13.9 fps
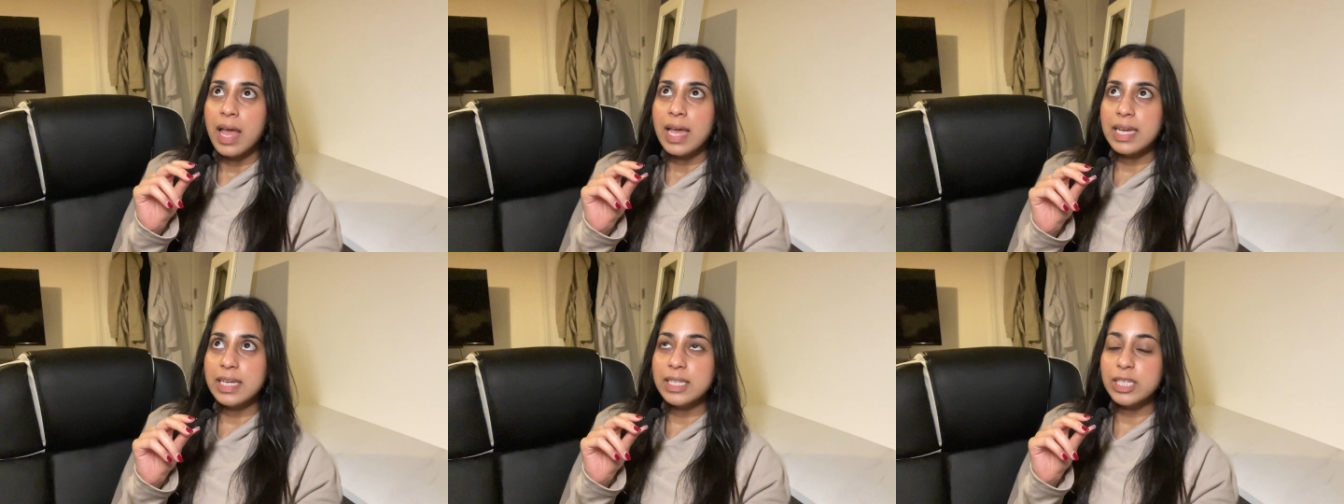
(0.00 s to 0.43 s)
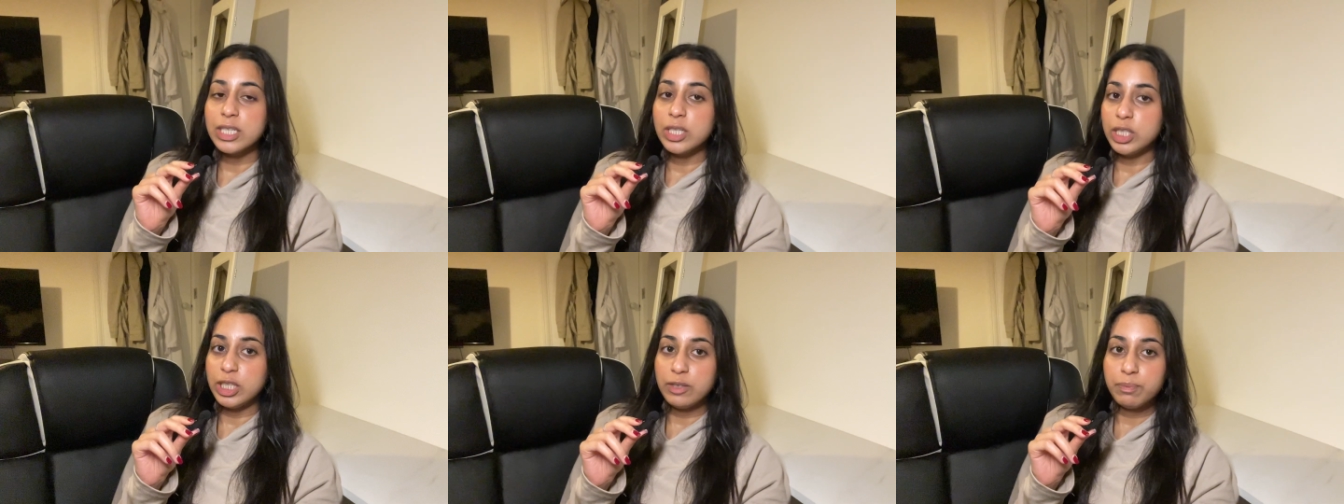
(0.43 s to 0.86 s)
is an
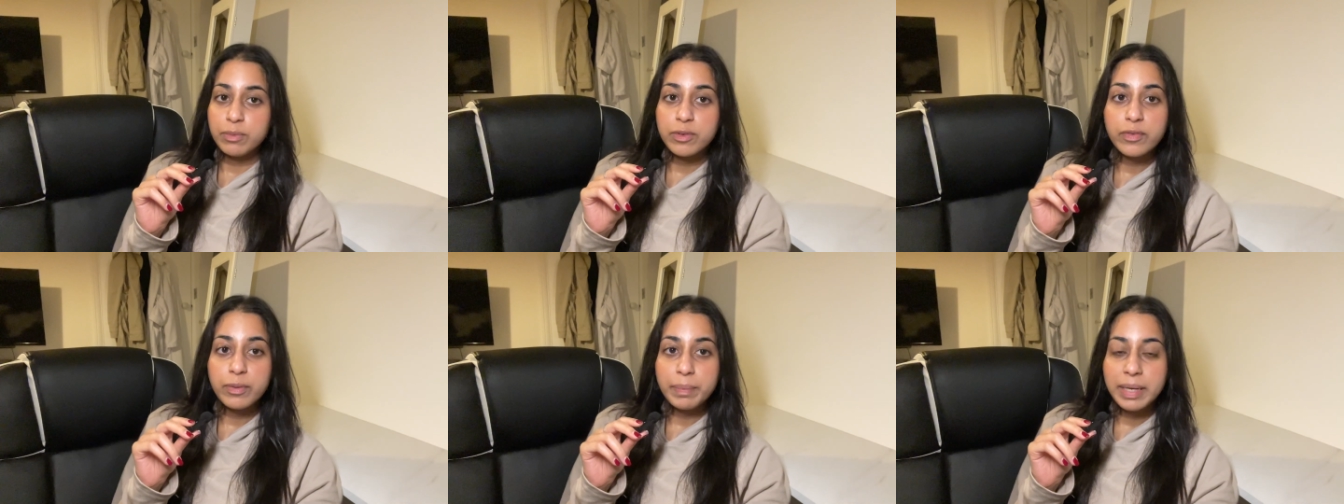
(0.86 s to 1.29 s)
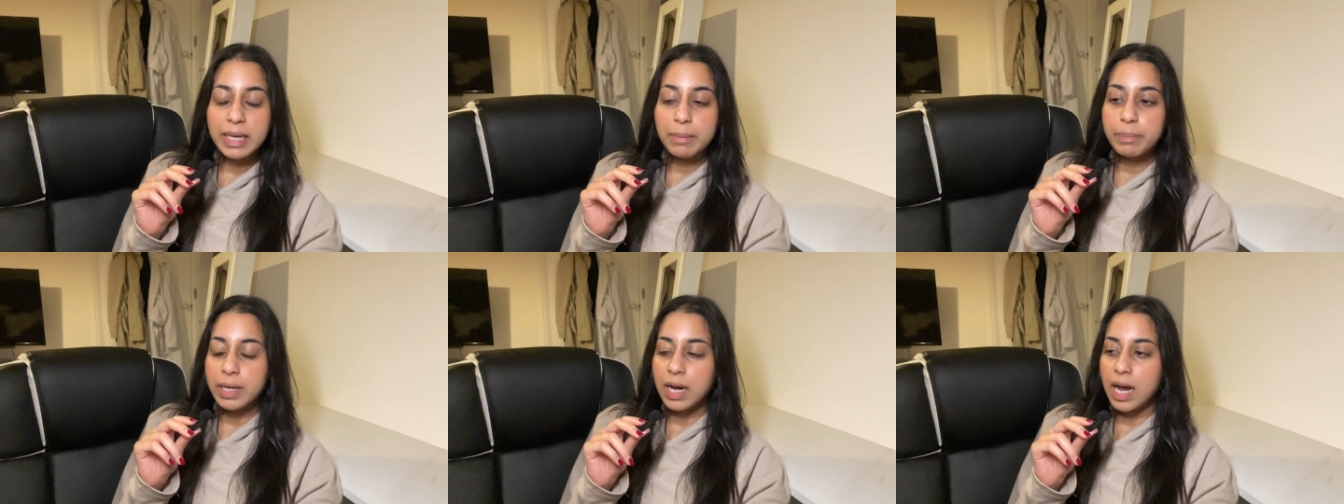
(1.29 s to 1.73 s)
achievement for me
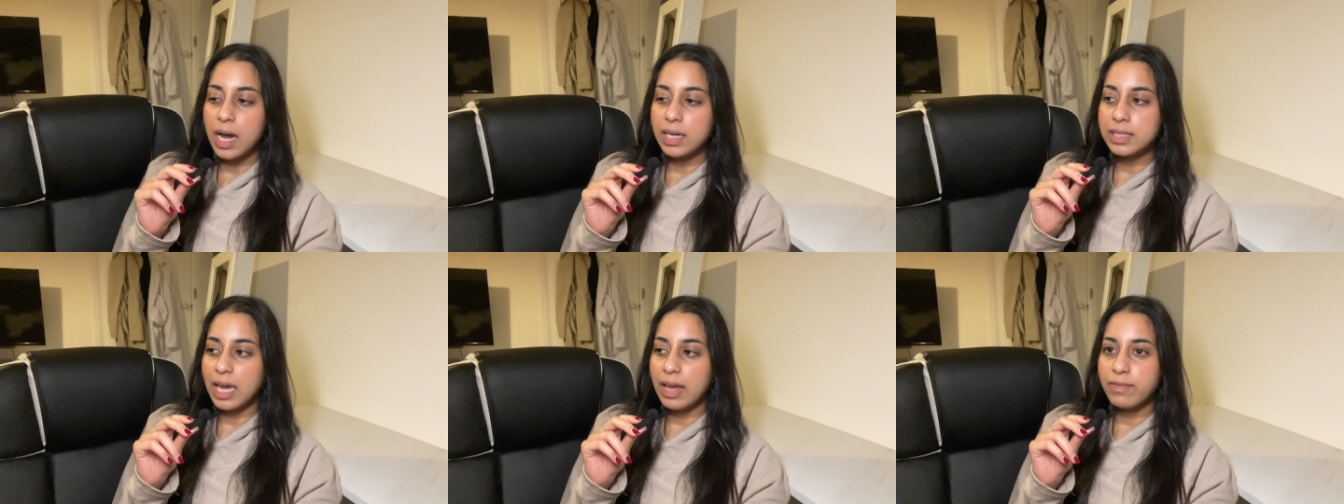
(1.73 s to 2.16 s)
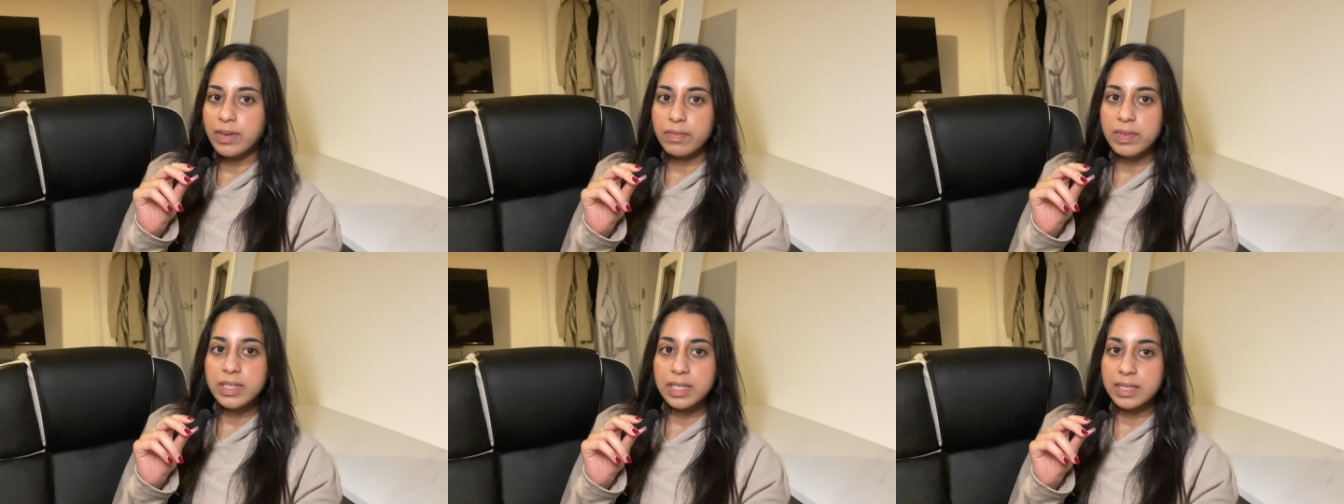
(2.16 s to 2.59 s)
because I've
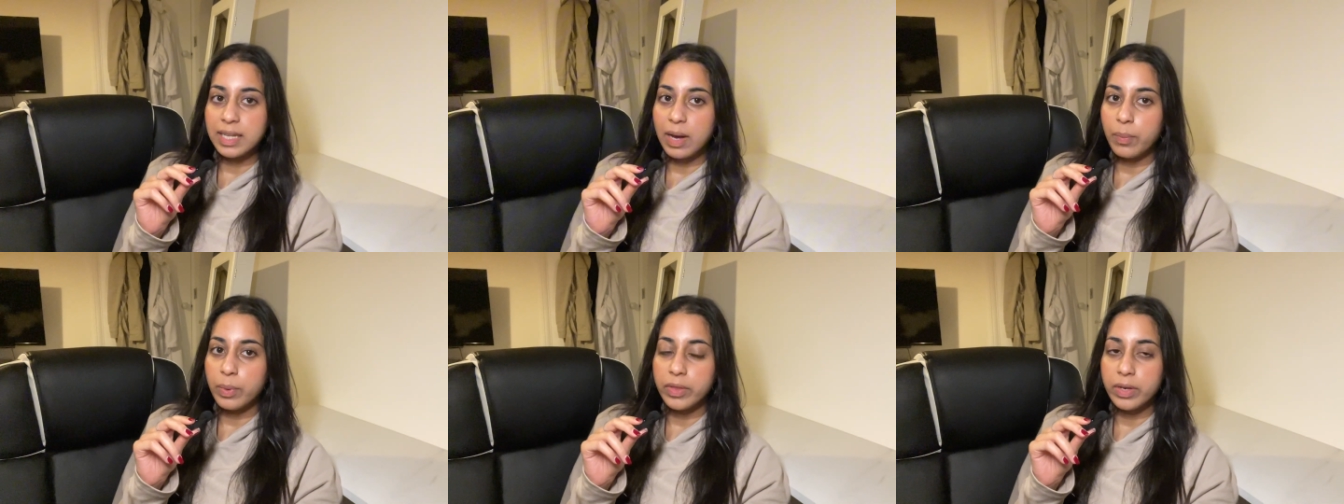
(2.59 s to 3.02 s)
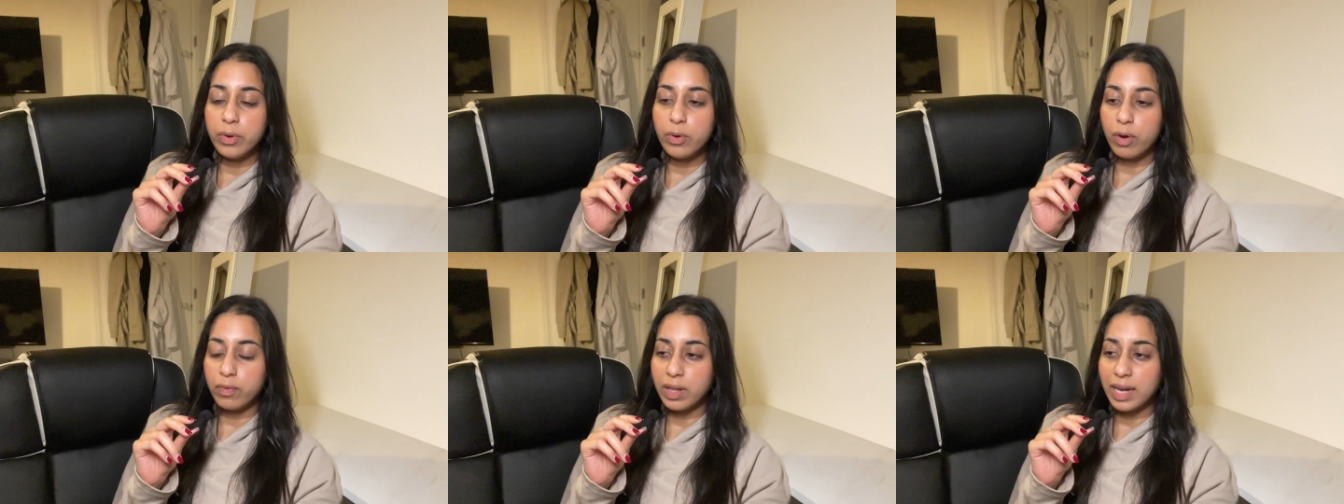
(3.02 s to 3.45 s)
never done that with a
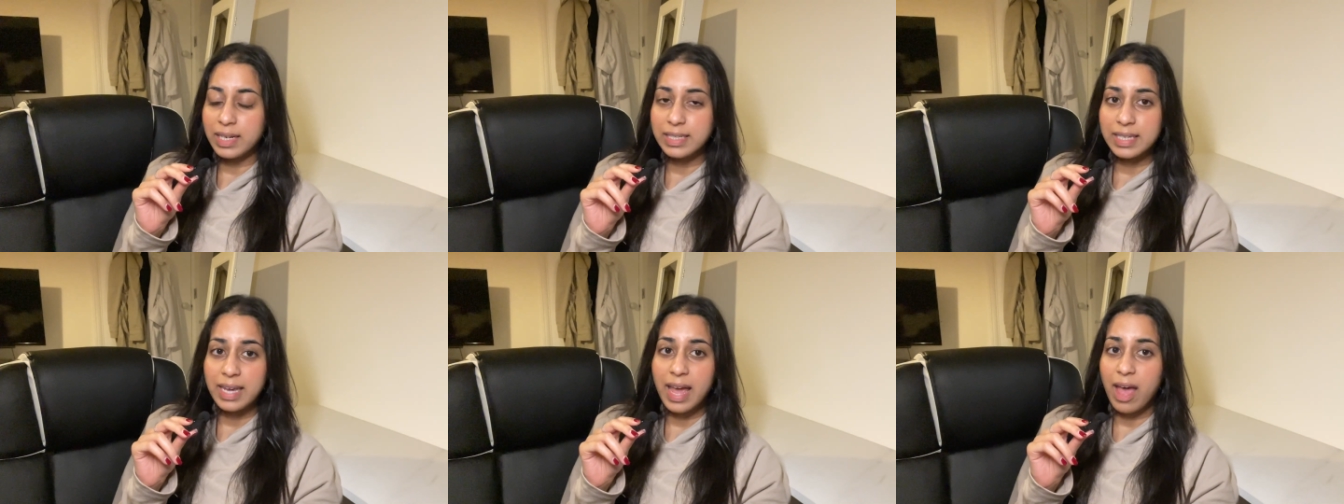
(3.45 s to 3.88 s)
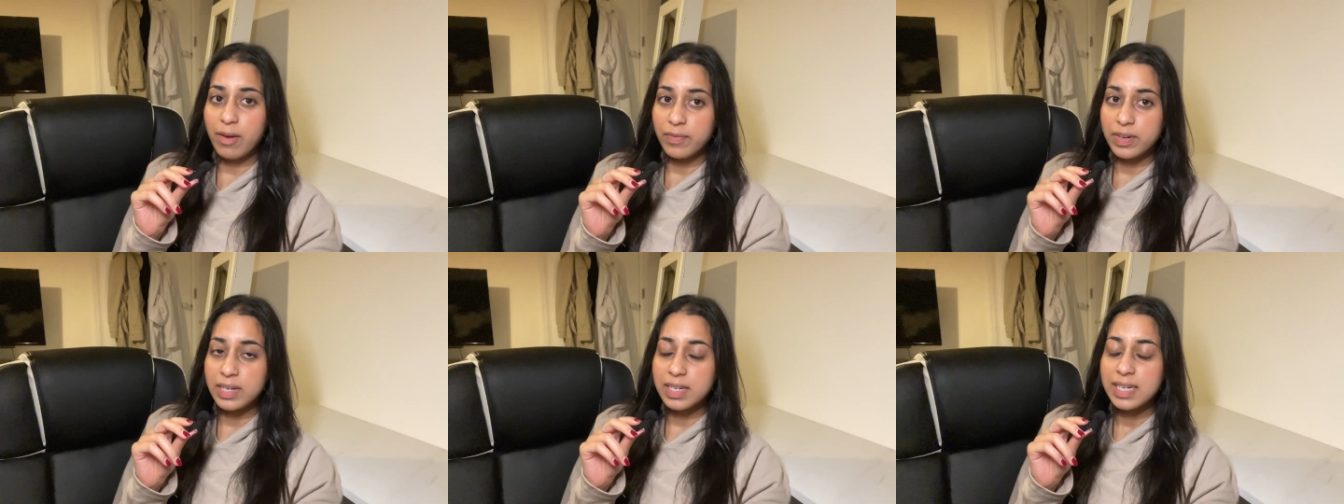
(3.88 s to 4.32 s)
novel idea
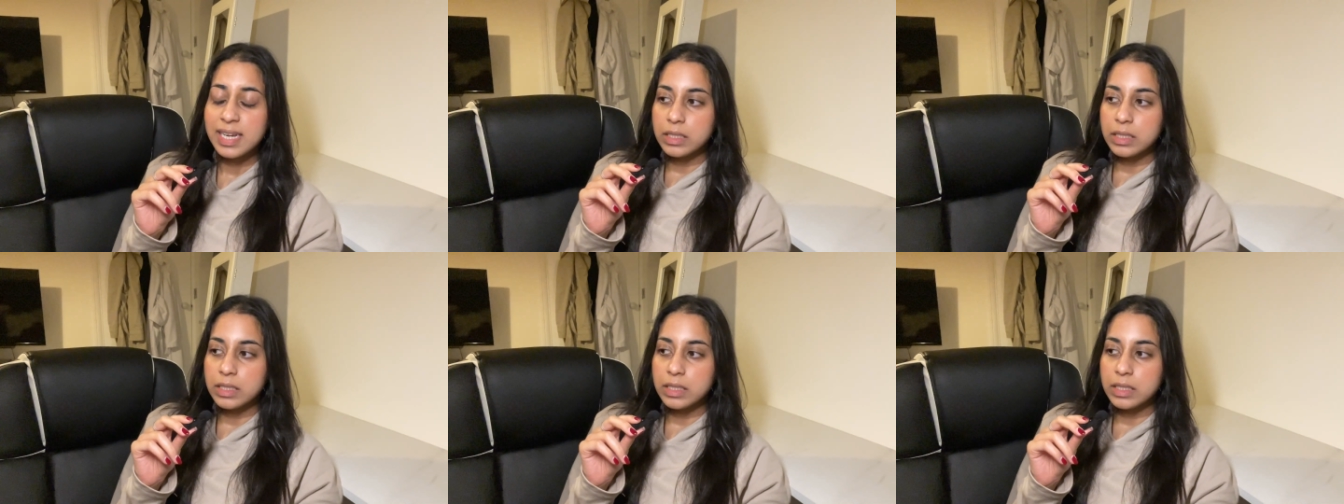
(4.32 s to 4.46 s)
ever.